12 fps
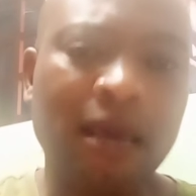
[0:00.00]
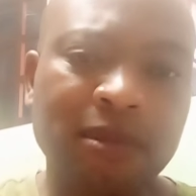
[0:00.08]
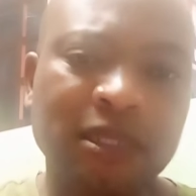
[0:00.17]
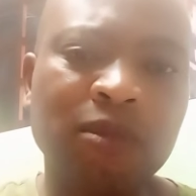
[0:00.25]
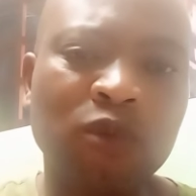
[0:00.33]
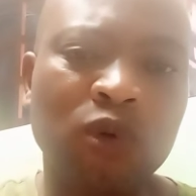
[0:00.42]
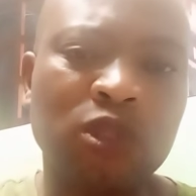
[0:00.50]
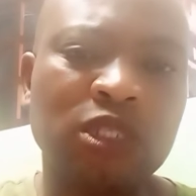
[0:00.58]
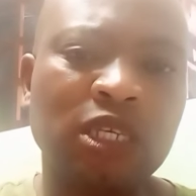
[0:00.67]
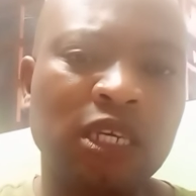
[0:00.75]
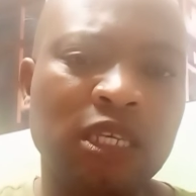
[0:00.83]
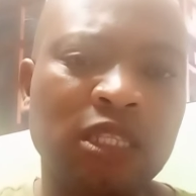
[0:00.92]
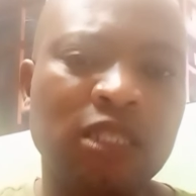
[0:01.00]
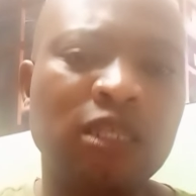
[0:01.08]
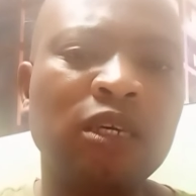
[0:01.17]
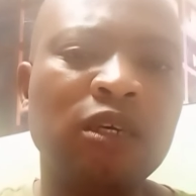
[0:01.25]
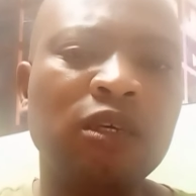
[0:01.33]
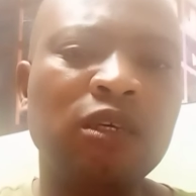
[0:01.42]
what in
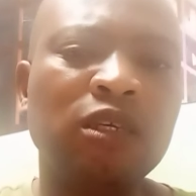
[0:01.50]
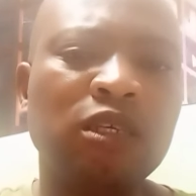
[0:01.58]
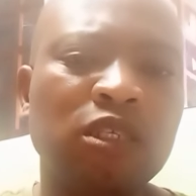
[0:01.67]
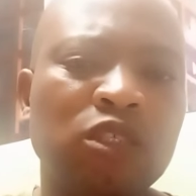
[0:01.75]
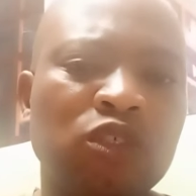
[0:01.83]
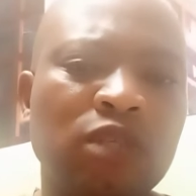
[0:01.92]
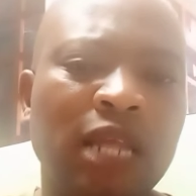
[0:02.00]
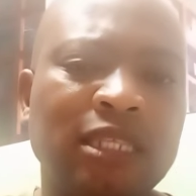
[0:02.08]
so that